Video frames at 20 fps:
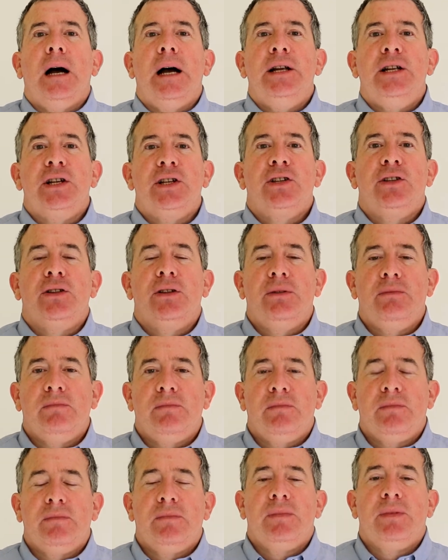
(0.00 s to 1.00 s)
I just
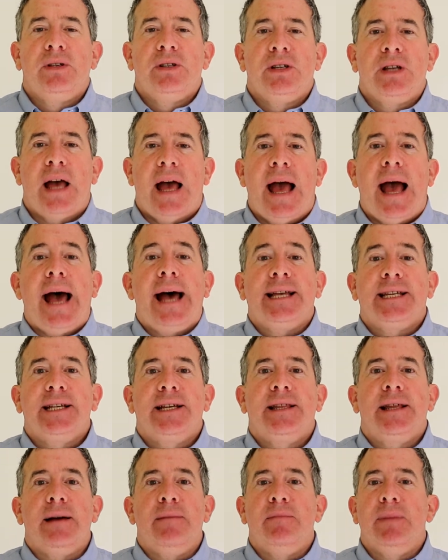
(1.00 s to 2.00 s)

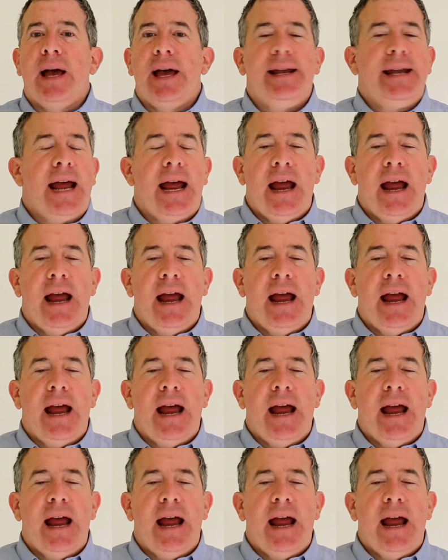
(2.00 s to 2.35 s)
ask them.